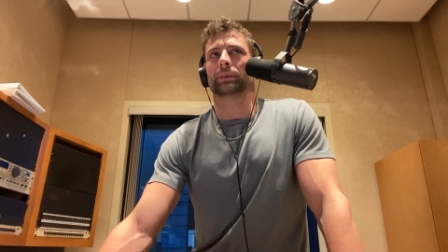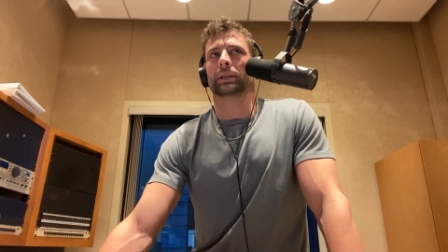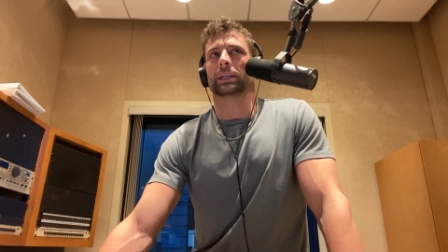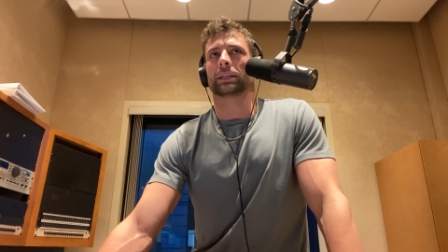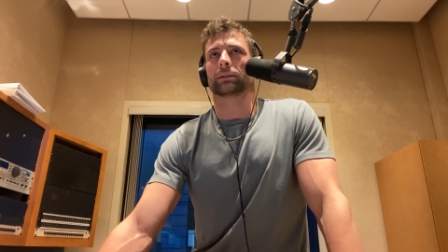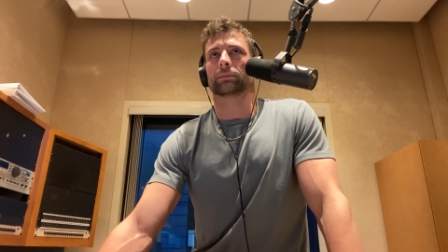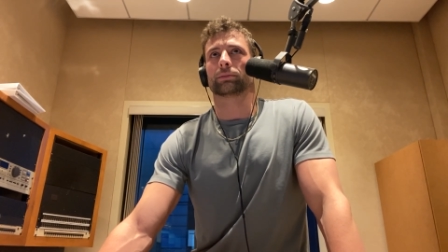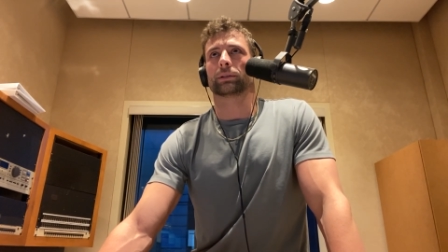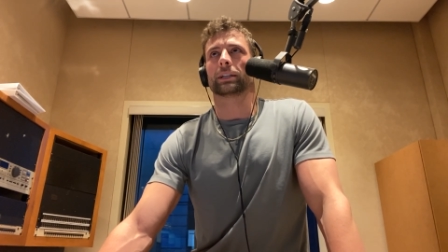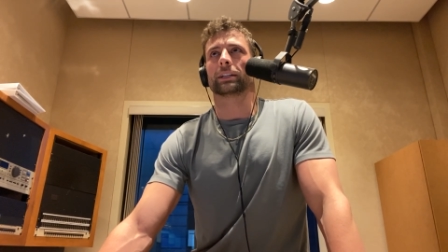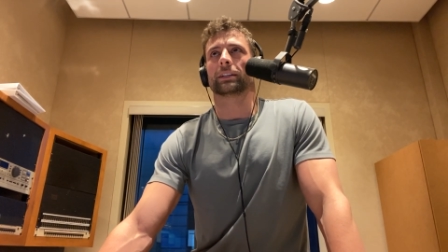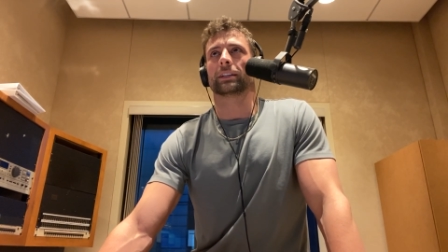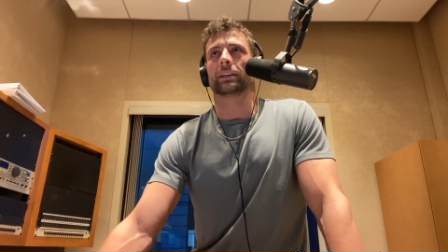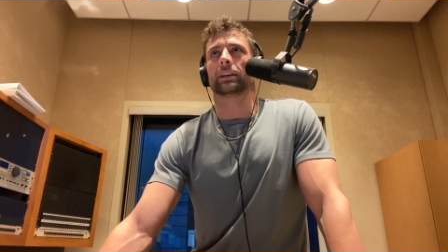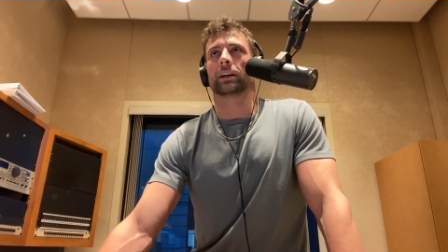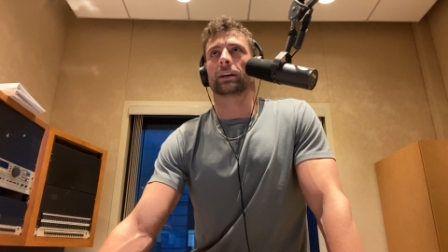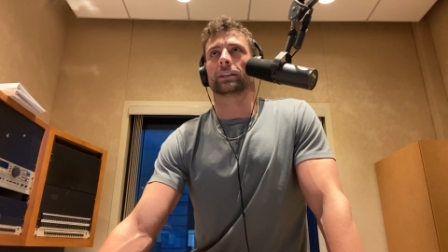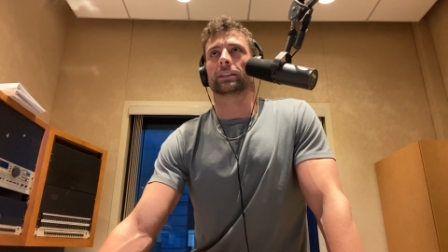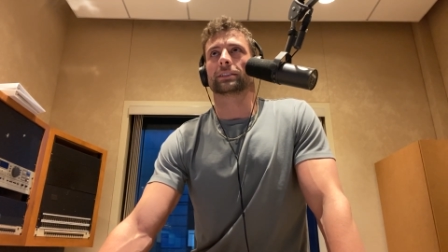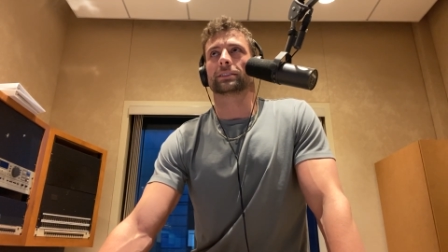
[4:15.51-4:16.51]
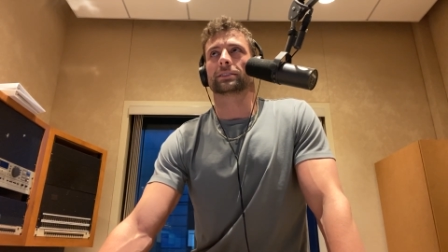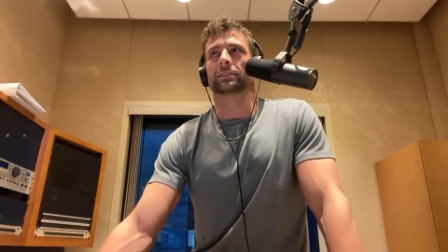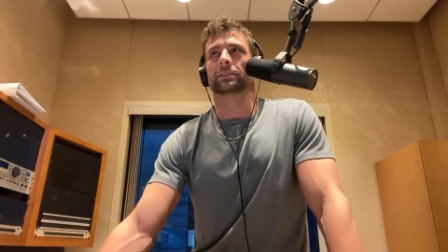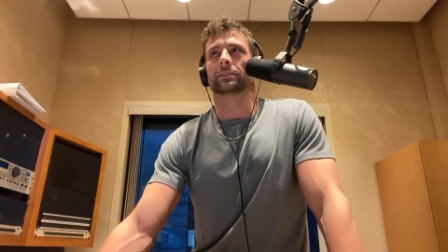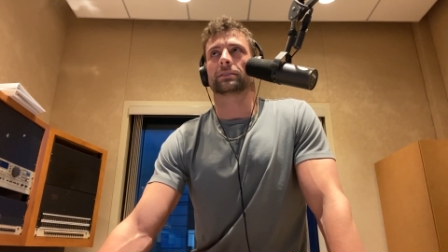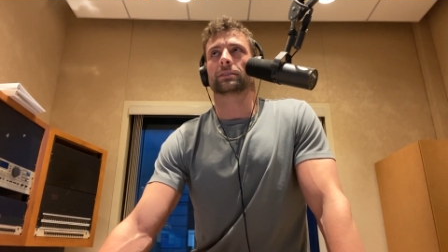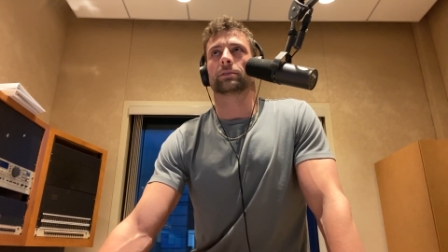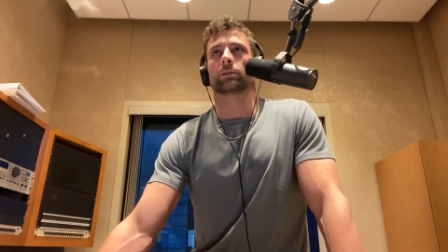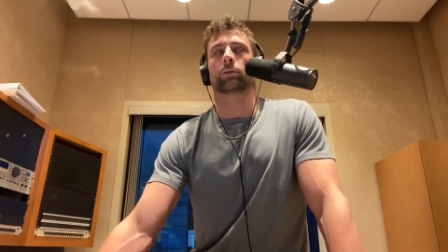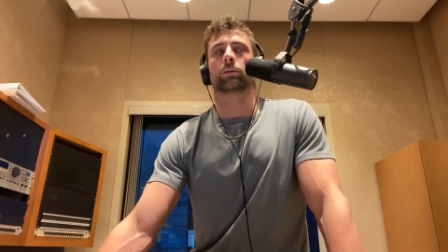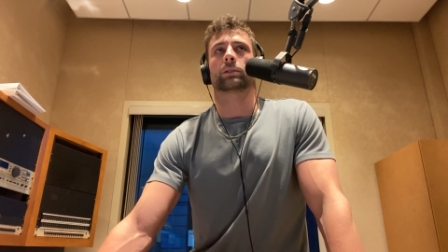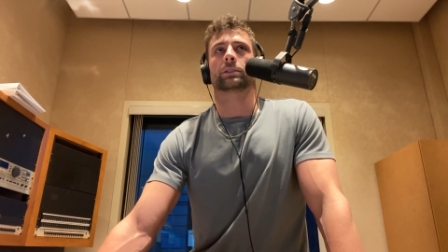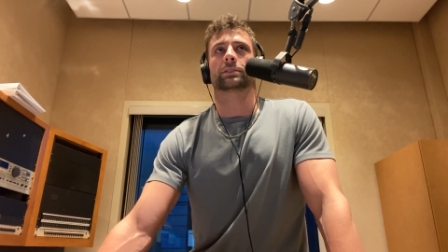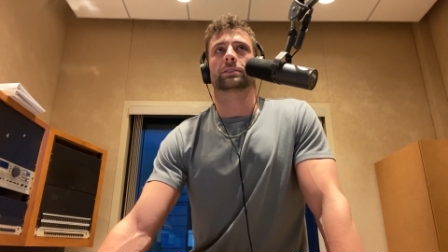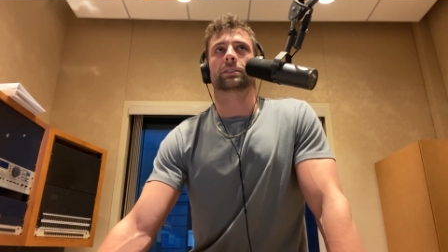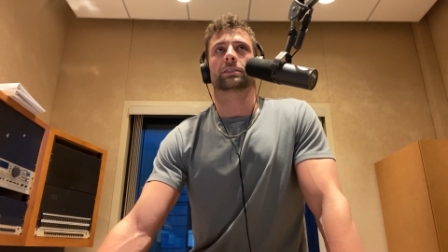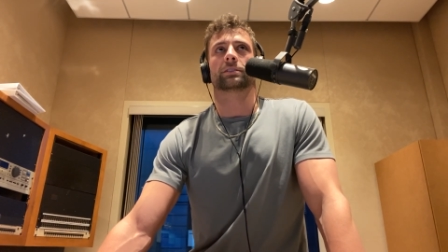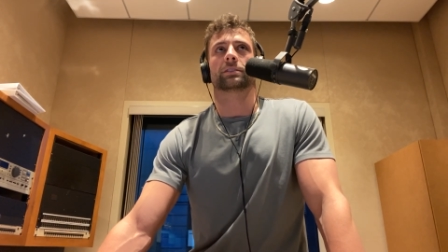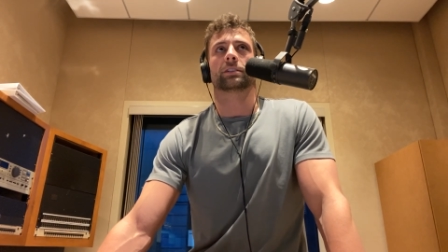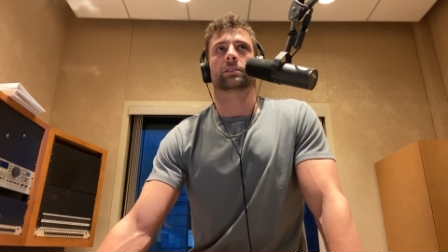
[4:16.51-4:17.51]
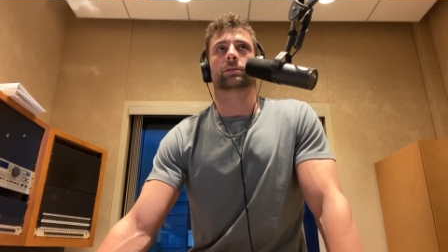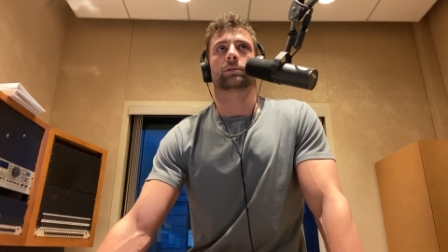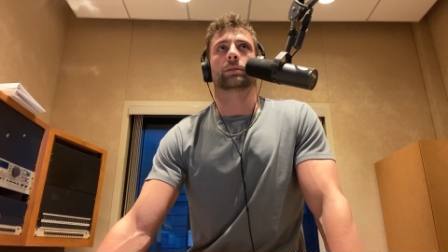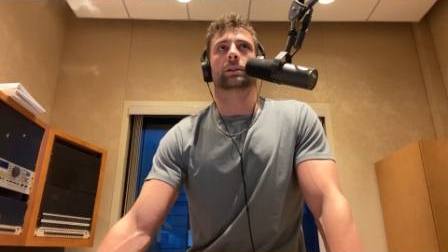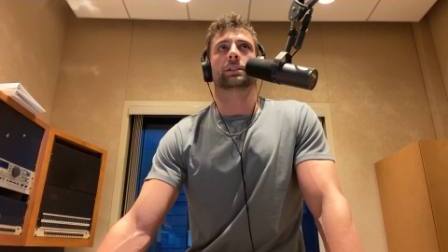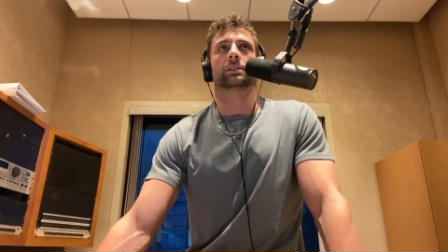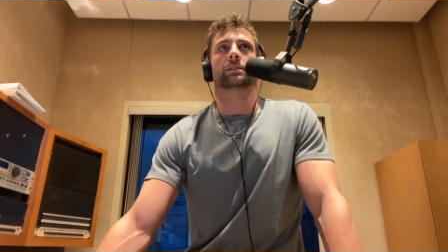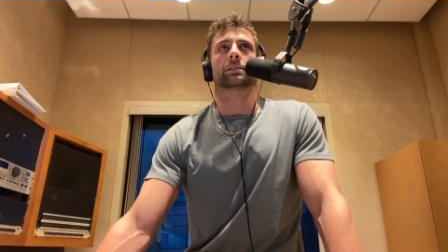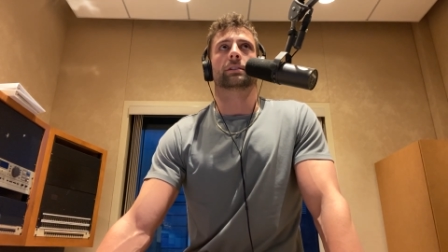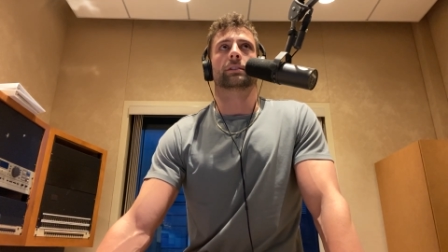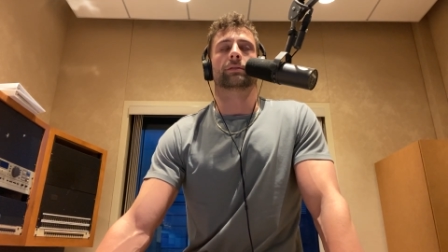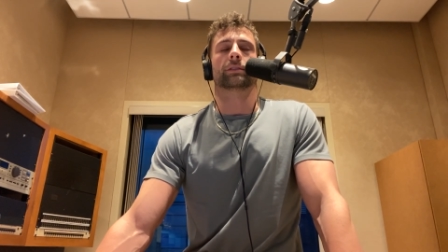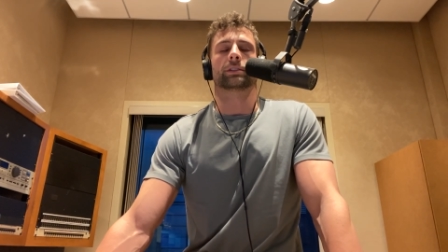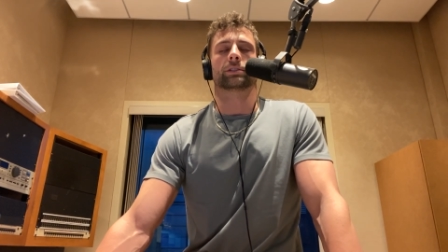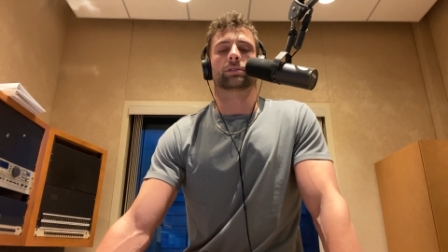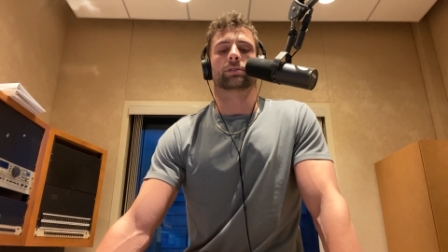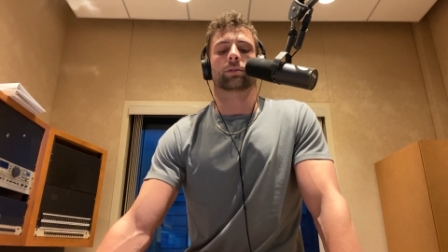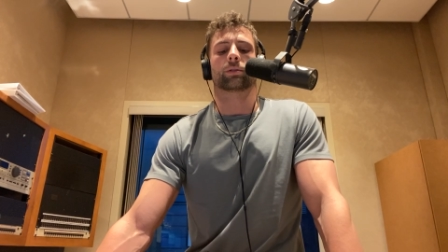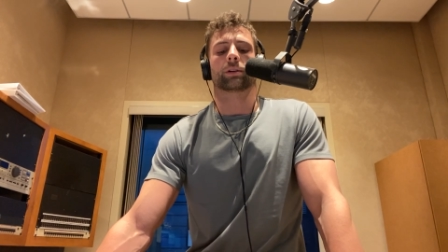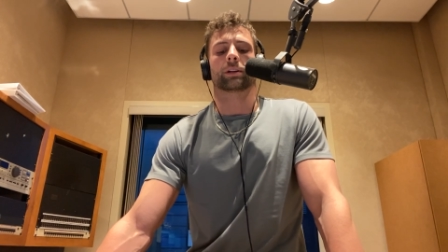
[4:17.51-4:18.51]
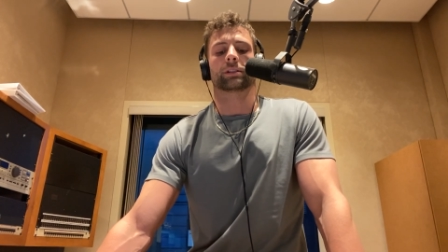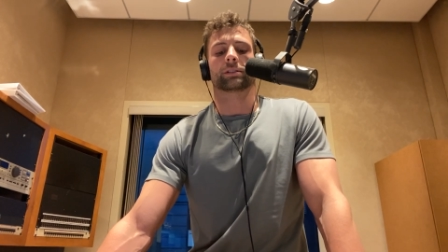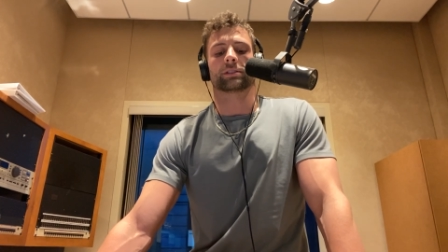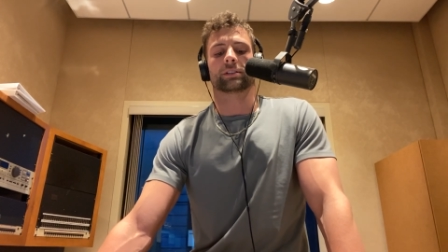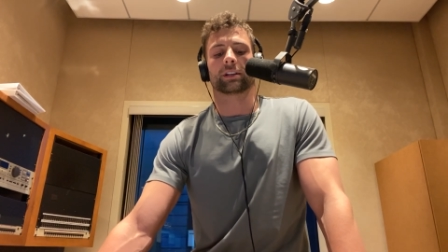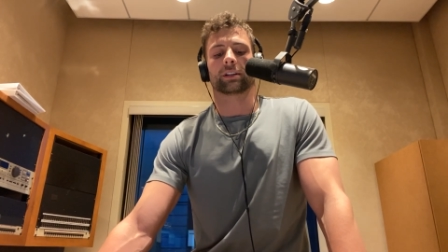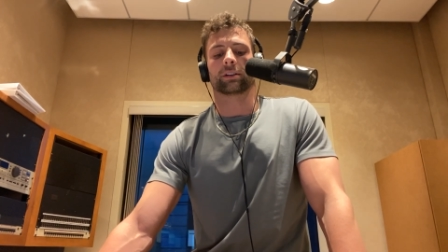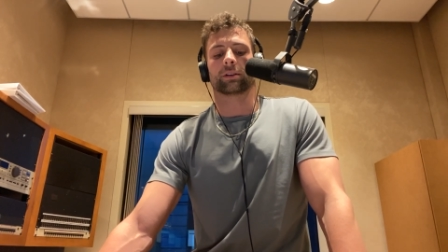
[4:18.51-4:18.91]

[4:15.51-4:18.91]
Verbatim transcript: being completely honest towards the situation of the shortage.